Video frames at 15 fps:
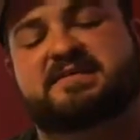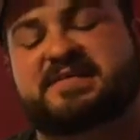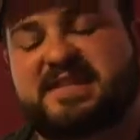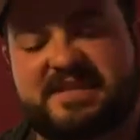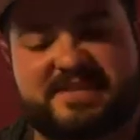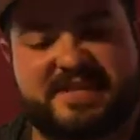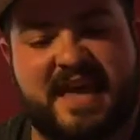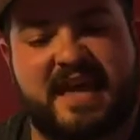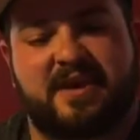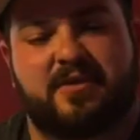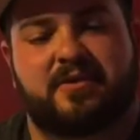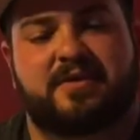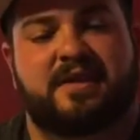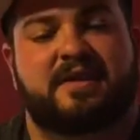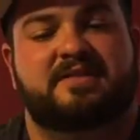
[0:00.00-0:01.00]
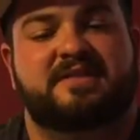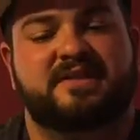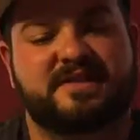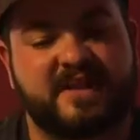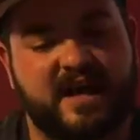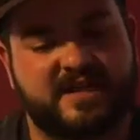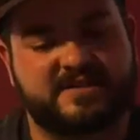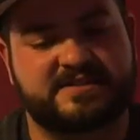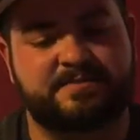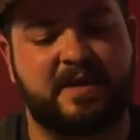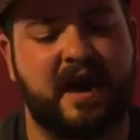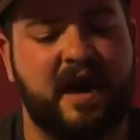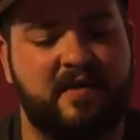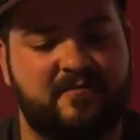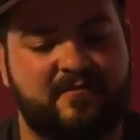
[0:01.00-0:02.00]
detailed deluxe
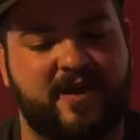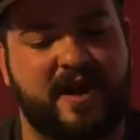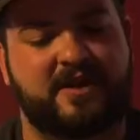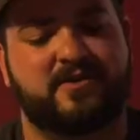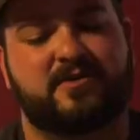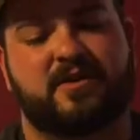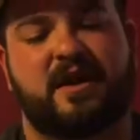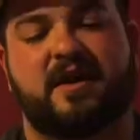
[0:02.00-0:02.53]
pop vinyl